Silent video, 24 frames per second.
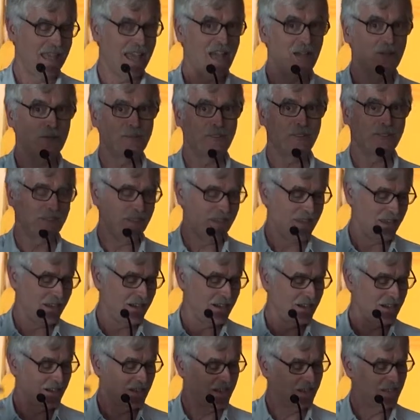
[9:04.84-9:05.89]
out
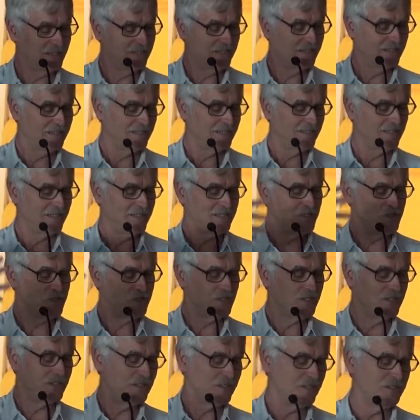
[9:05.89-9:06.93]
there,
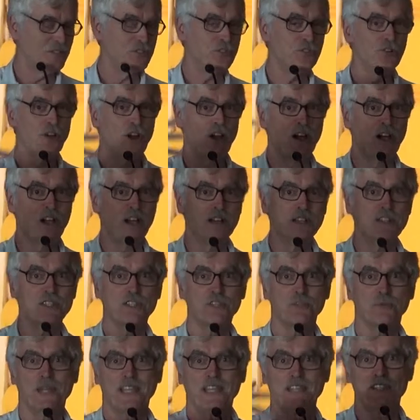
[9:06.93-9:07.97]

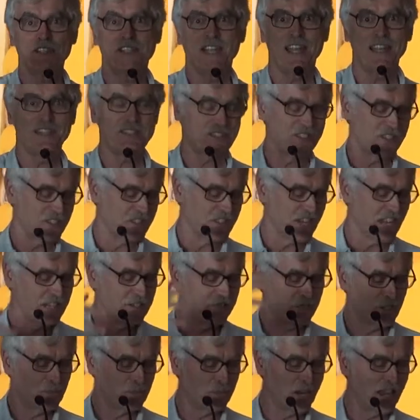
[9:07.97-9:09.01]
dogs, swing sets, the state
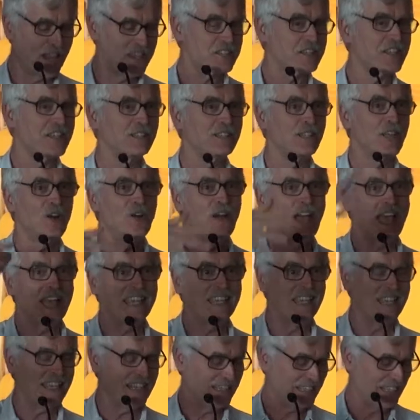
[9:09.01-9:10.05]
of Nebraska,
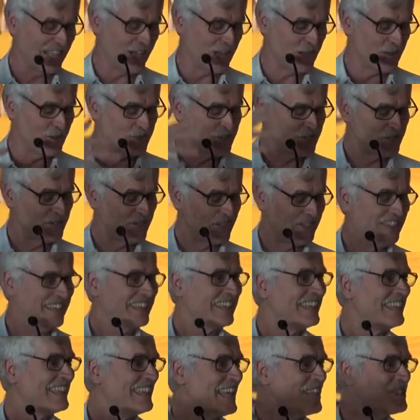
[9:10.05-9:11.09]
low-hanging clouds.
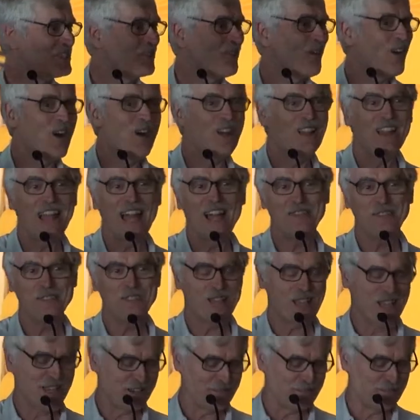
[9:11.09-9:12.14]
That's all
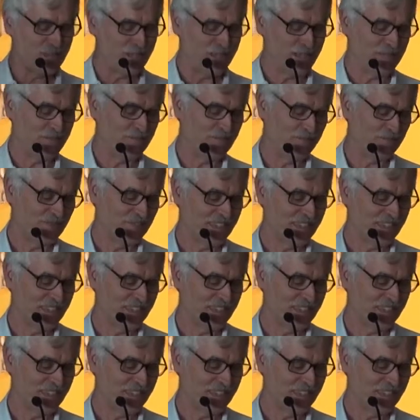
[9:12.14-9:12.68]
outside of me.